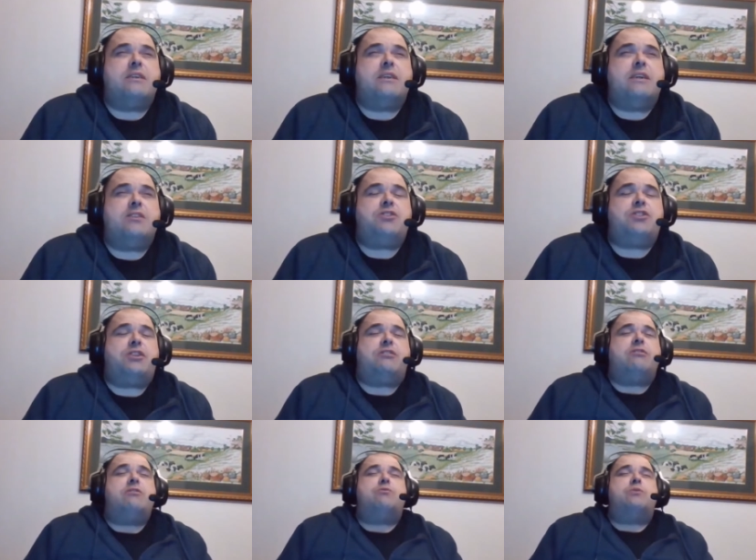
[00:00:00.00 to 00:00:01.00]
and
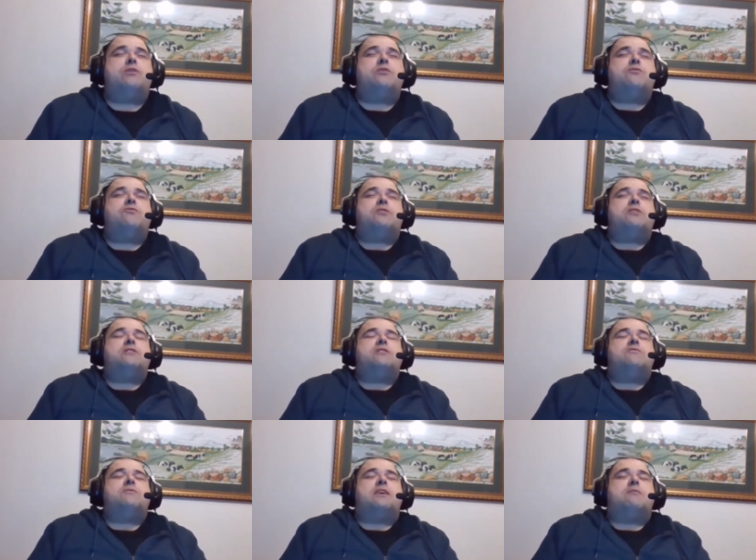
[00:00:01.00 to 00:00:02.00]
share it with your friends
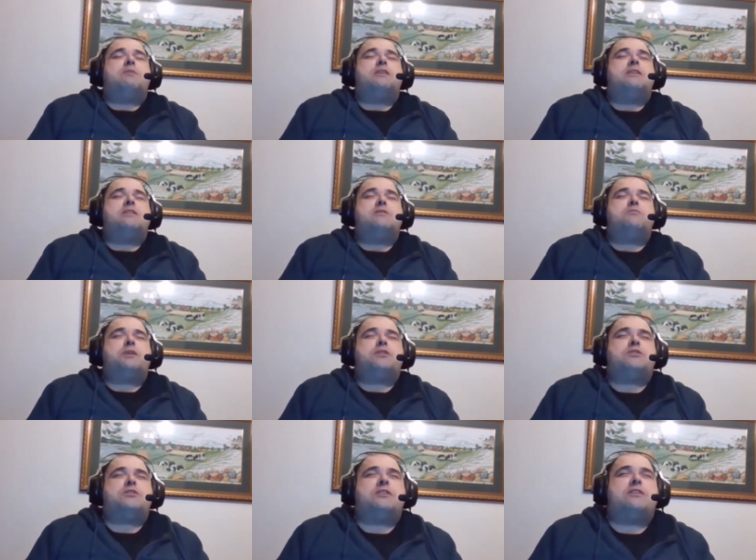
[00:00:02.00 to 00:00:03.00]
and family,
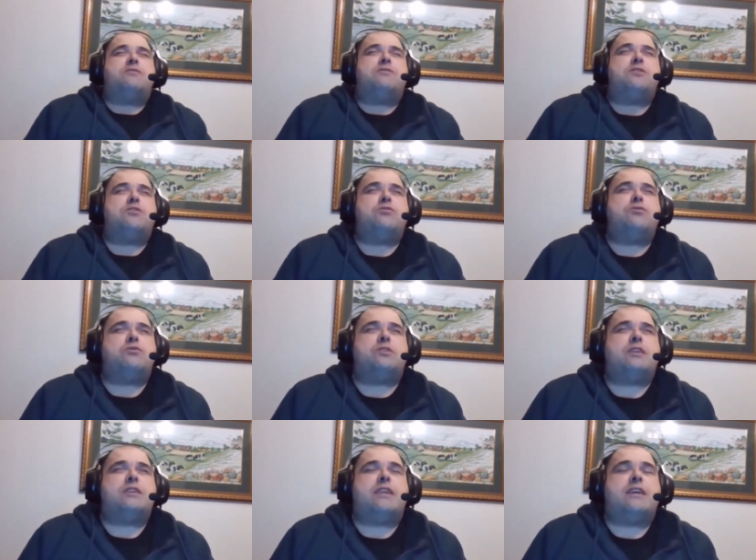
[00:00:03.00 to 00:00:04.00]
especially if you
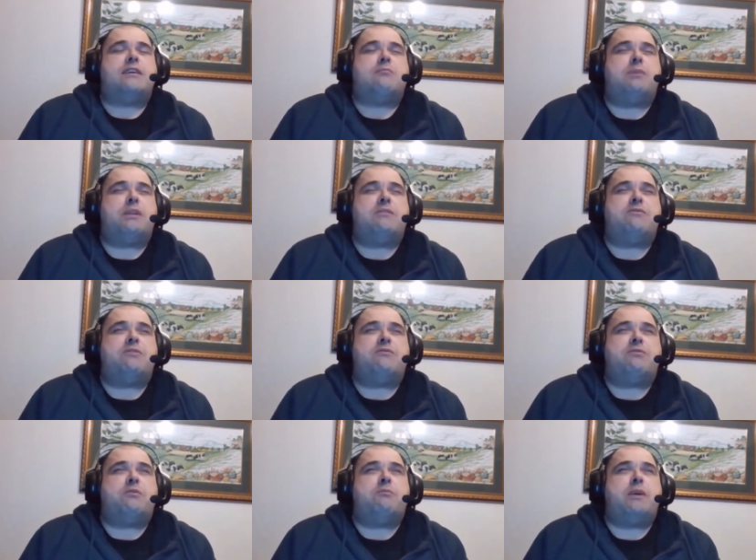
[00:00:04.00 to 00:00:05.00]
think they can benefit
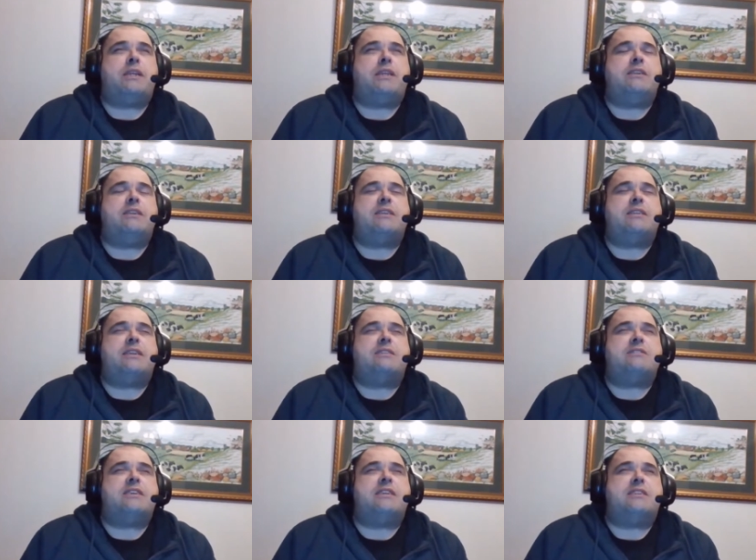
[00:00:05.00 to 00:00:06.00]
from anything
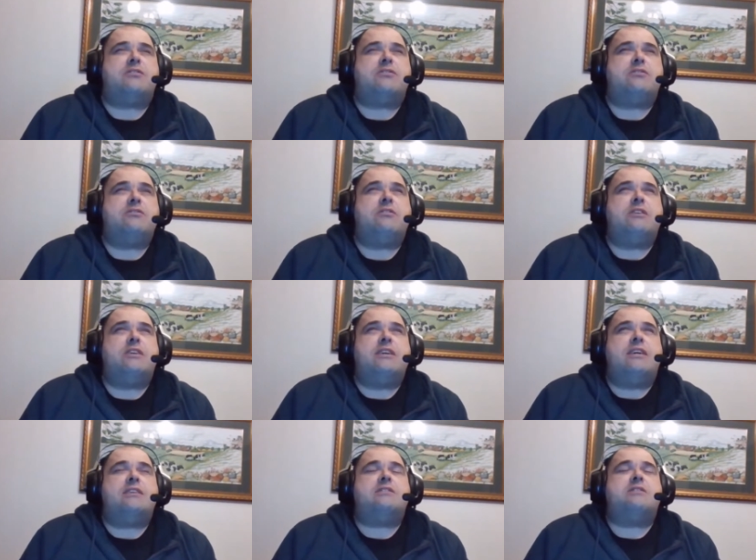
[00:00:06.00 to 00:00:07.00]
that's said here,
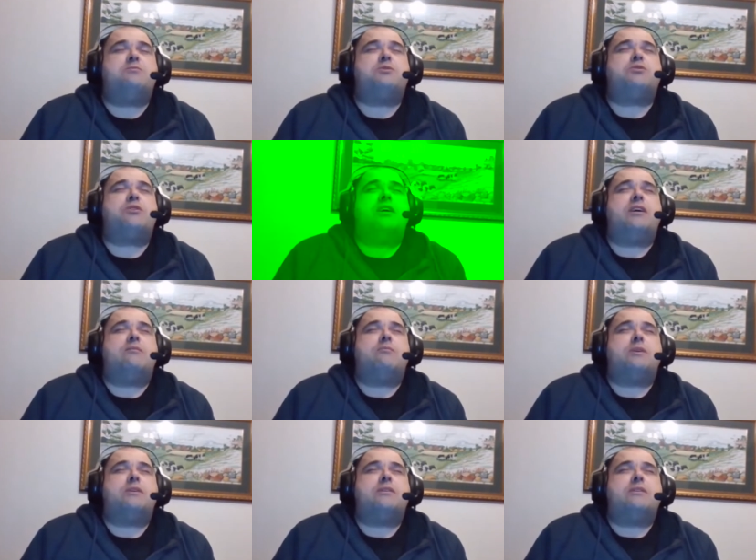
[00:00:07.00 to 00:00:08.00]
and subscribe,
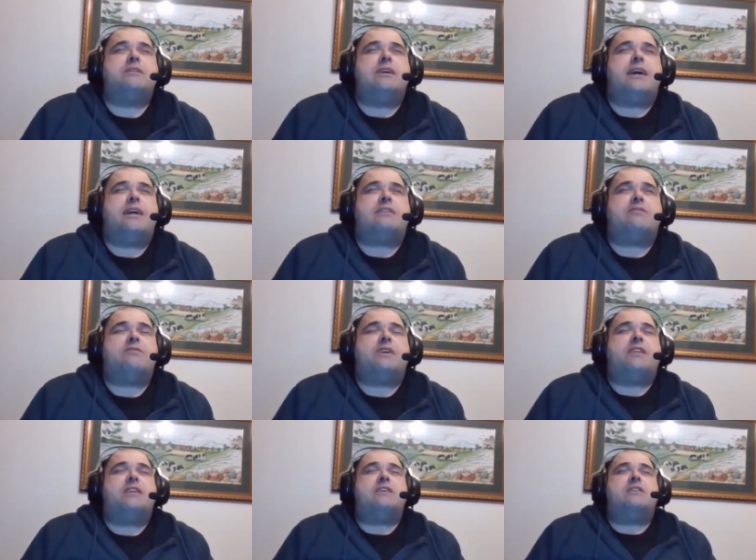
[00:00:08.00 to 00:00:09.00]

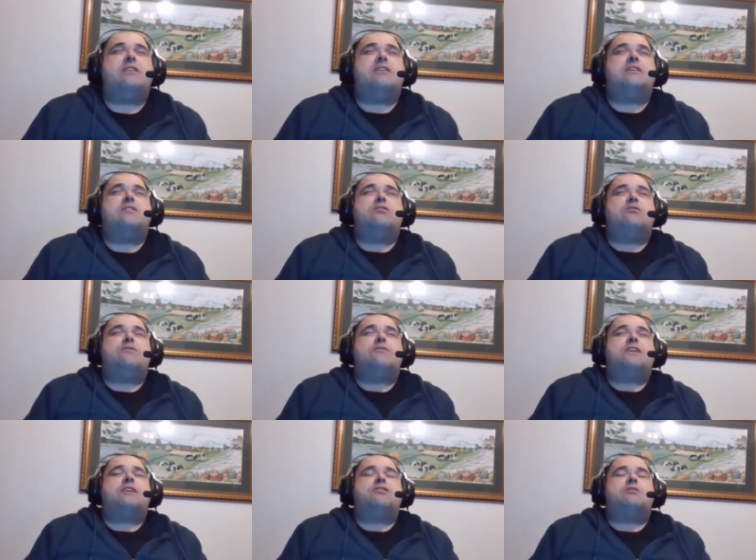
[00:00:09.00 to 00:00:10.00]
activating the
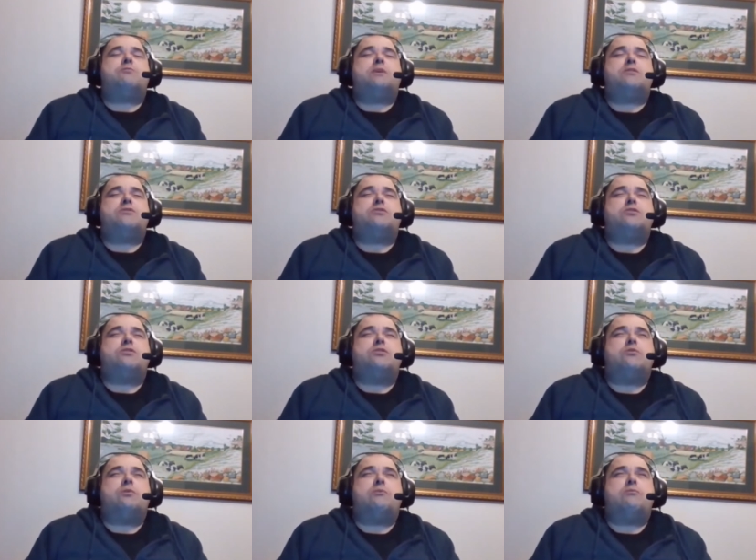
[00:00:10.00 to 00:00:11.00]
notification bell so you
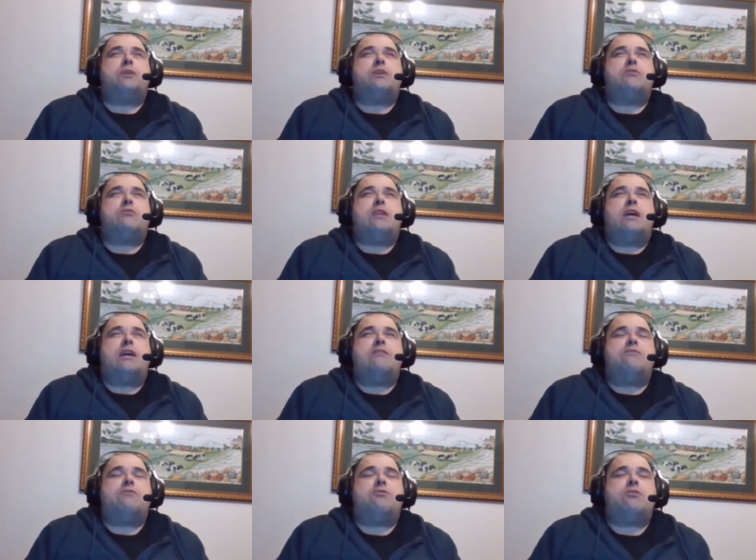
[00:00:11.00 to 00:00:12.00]
know when we go
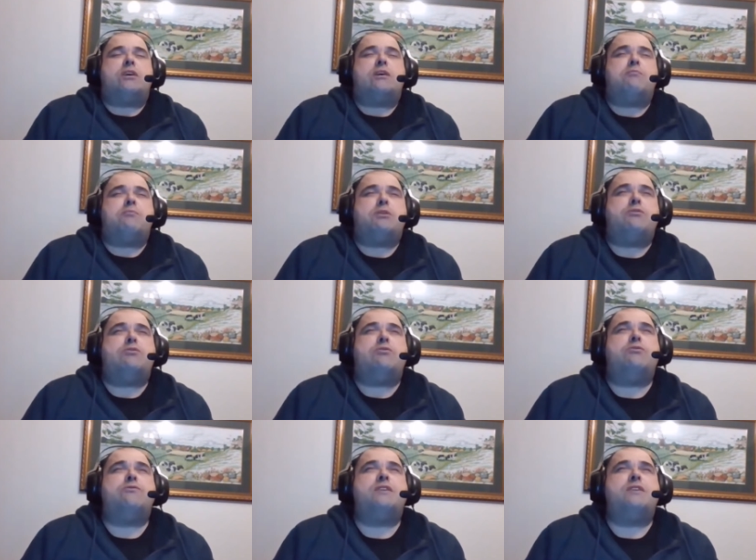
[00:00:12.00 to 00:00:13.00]
live or upload a
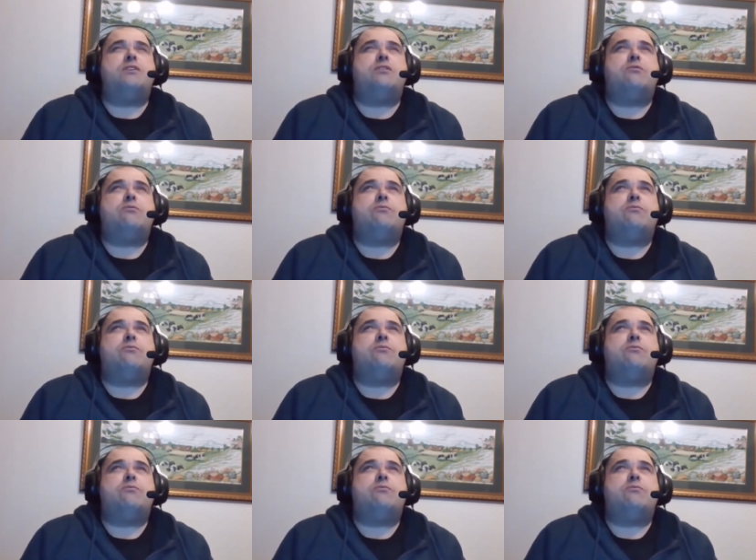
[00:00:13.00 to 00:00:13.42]
new video.